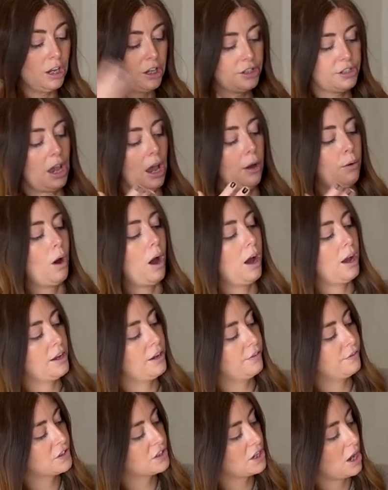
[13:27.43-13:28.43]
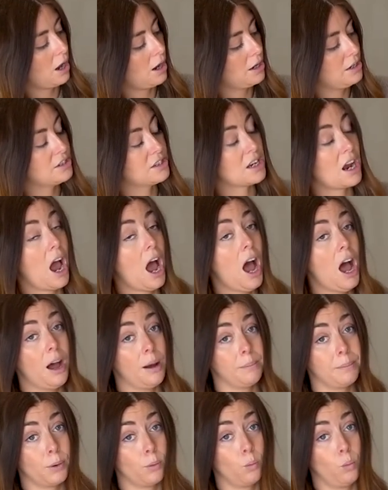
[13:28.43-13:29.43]
So I have sized
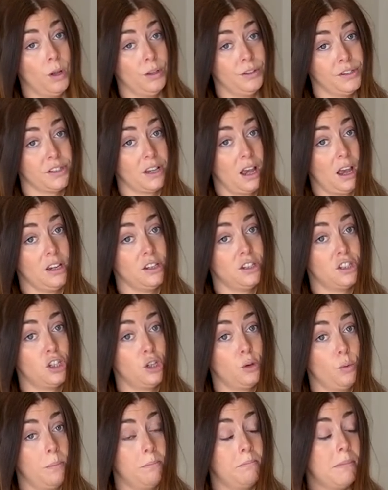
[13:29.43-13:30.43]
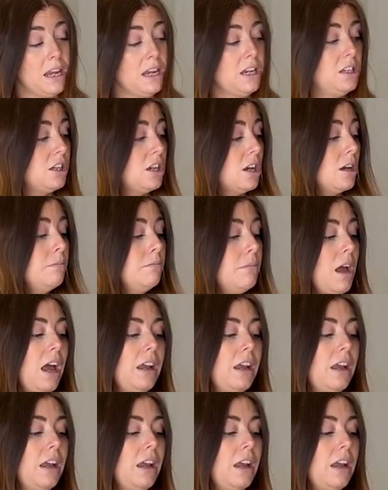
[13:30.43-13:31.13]
up one size to a medium,